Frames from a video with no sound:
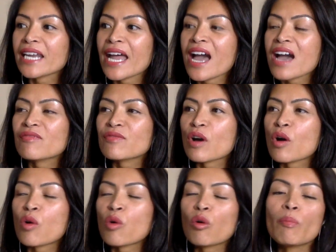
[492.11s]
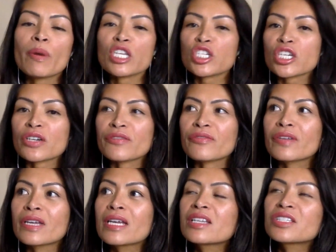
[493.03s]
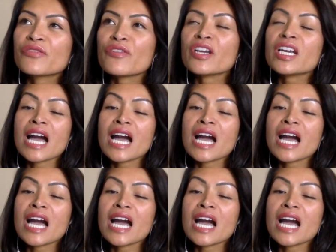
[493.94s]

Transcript: I have a whole bunch of different